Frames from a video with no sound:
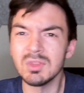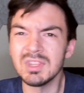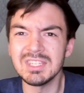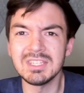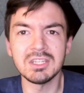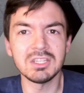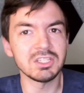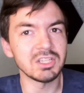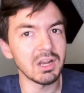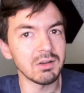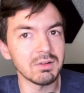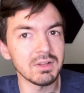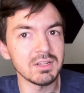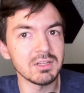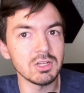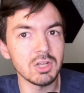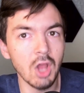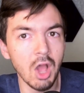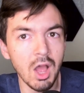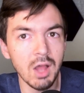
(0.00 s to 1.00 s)
this is generally
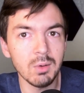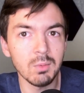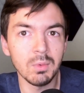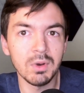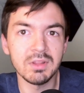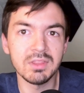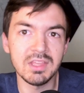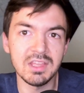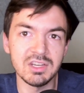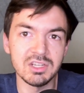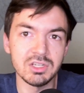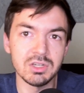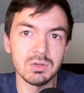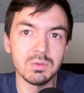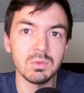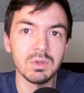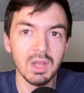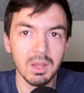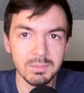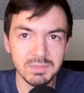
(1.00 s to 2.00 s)
not where the issue
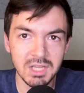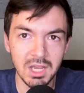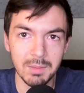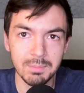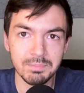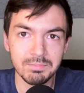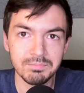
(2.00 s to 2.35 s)
comes up.